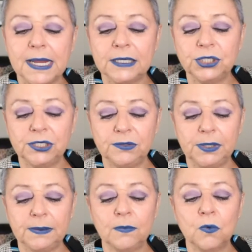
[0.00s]
I should have
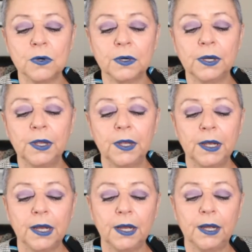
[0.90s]
been more
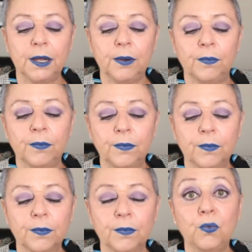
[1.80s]
um,
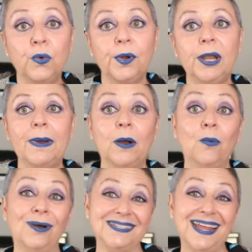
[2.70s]
worried about
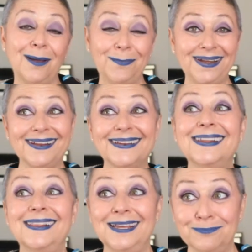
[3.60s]
what was happening
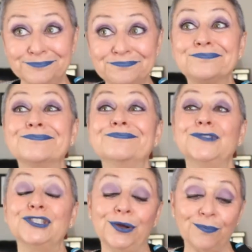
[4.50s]
to them.
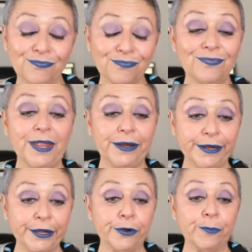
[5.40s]
So there you go.